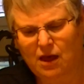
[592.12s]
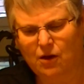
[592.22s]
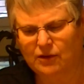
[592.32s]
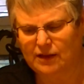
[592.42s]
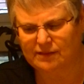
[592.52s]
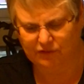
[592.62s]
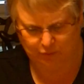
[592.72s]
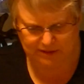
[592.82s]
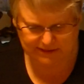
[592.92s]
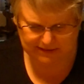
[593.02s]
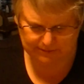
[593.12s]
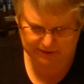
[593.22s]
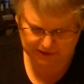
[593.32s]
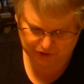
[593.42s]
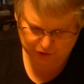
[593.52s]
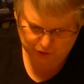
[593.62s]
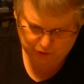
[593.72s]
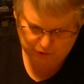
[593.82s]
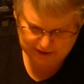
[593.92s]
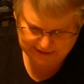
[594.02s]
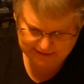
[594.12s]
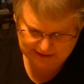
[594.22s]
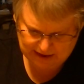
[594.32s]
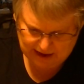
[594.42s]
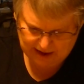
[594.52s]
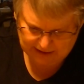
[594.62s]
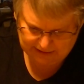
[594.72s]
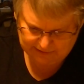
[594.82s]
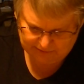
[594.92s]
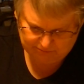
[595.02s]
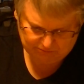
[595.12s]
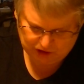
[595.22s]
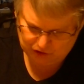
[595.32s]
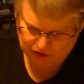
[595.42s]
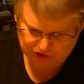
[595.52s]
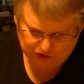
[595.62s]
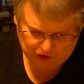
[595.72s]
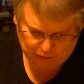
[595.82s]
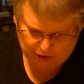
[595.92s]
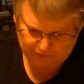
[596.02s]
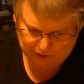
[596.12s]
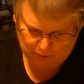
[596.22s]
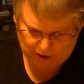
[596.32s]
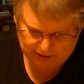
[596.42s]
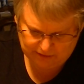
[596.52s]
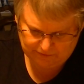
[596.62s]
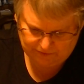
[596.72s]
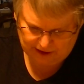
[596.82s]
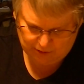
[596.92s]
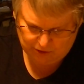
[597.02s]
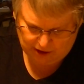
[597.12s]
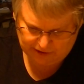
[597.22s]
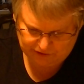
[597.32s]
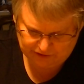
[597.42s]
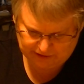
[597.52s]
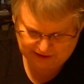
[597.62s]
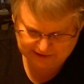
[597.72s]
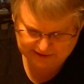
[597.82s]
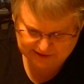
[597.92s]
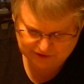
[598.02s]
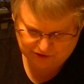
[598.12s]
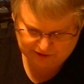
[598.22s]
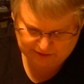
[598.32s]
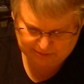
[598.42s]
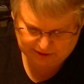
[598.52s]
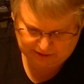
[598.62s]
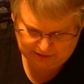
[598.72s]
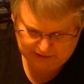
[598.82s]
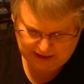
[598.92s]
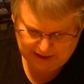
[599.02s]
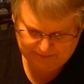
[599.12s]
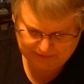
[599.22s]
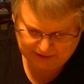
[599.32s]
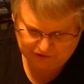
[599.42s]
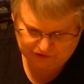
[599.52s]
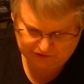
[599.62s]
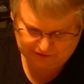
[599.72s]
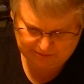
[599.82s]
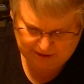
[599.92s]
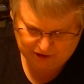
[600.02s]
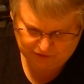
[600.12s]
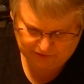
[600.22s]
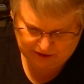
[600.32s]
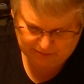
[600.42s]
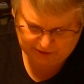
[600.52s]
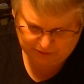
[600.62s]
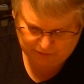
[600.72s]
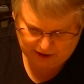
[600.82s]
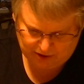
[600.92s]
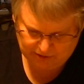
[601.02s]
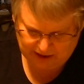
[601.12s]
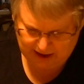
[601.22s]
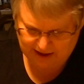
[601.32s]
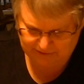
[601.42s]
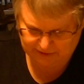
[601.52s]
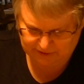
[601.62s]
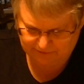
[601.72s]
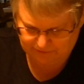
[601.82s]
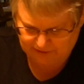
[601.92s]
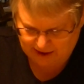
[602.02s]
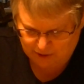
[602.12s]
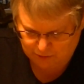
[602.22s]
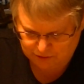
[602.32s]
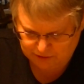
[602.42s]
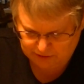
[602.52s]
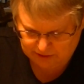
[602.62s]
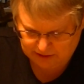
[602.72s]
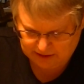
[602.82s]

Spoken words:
Okay, this one's Tempting Turquoise. Again, you can start wherever you want in the flower. I usually like to start in the middle. It's just a matter of coming around, having the flower